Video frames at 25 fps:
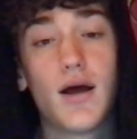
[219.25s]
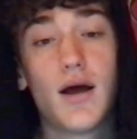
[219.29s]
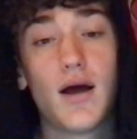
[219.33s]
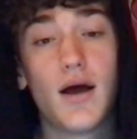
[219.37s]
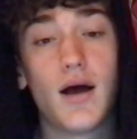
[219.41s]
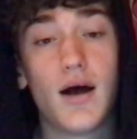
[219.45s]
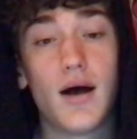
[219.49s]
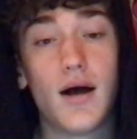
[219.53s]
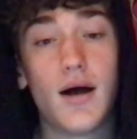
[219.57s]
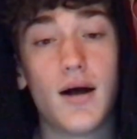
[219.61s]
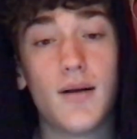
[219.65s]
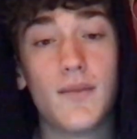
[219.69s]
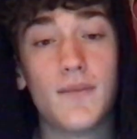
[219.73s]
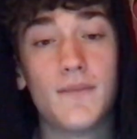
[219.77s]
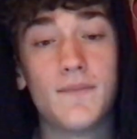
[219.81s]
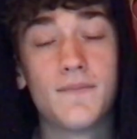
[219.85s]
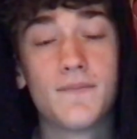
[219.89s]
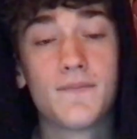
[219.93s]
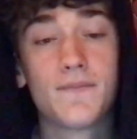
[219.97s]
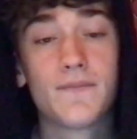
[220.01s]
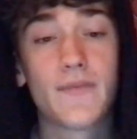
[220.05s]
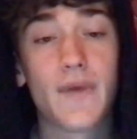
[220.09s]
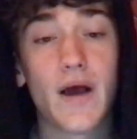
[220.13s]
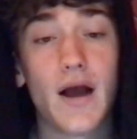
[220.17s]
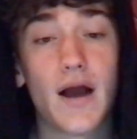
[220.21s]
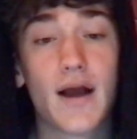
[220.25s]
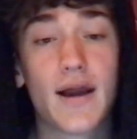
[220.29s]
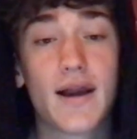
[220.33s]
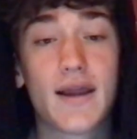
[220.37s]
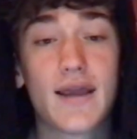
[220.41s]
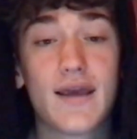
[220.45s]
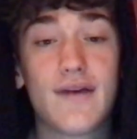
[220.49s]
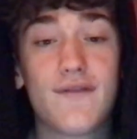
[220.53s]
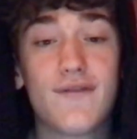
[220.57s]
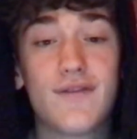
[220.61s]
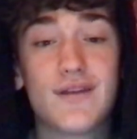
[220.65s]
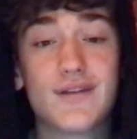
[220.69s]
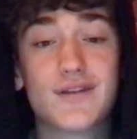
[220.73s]
I'm going to
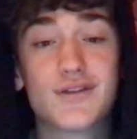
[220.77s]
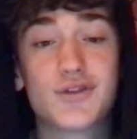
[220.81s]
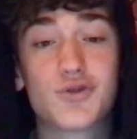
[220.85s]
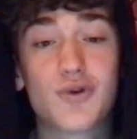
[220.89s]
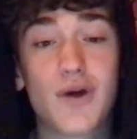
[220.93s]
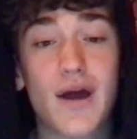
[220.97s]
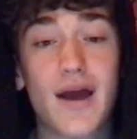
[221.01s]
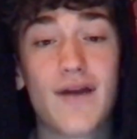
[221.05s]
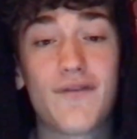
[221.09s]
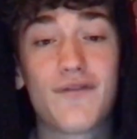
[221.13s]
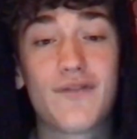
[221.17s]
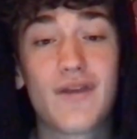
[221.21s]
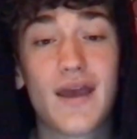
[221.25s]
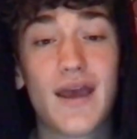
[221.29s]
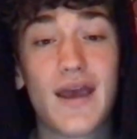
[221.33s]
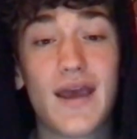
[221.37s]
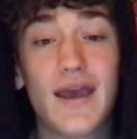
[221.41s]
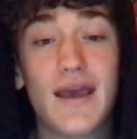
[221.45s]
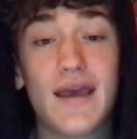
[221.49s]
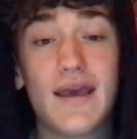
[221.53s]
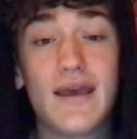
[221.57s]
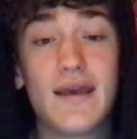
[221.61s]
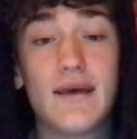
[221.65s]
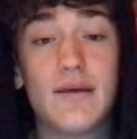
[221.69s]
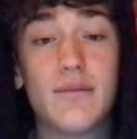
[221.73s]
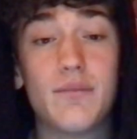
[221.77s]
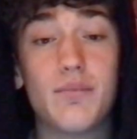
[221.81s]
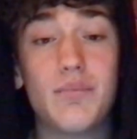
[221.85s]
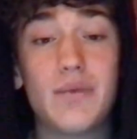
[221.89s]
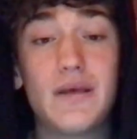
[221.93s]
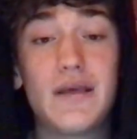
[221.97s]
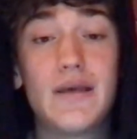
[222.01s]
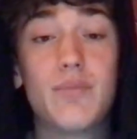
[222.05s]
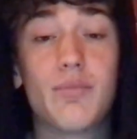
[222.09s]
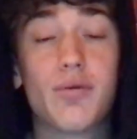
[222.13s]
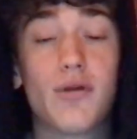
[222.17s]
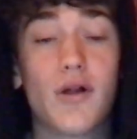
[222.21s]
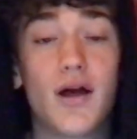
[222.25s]
give this draft a
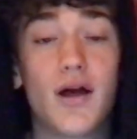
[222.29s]
B+.